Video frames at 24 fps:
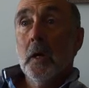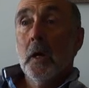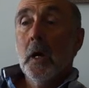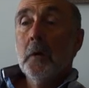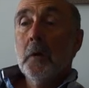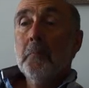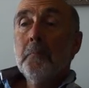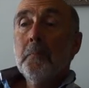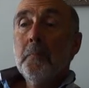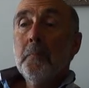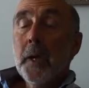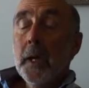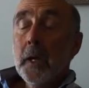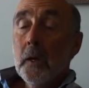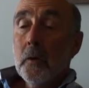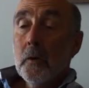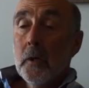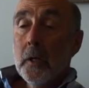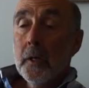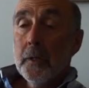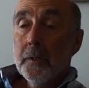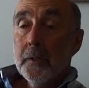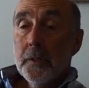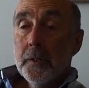Um,
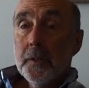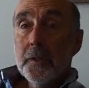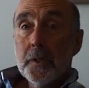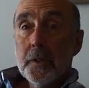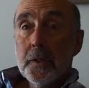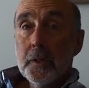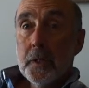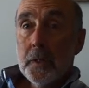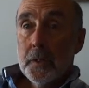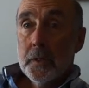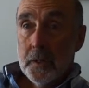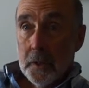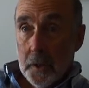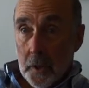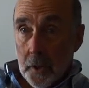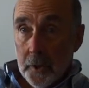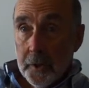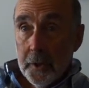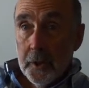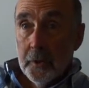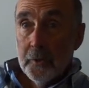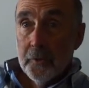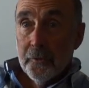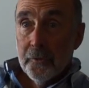background is as a
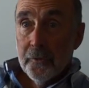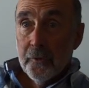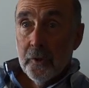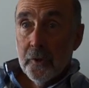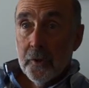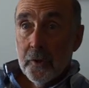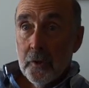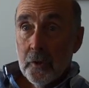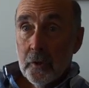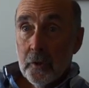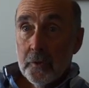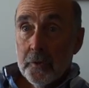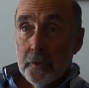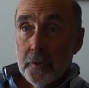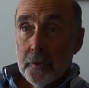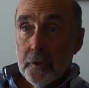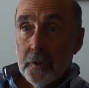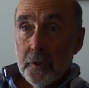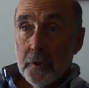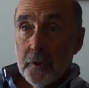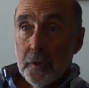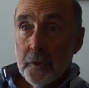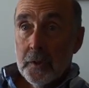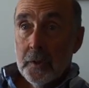clinical
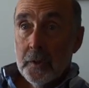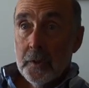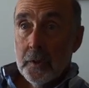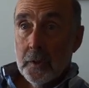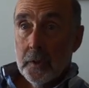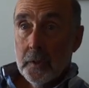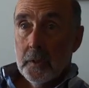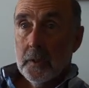psychologist.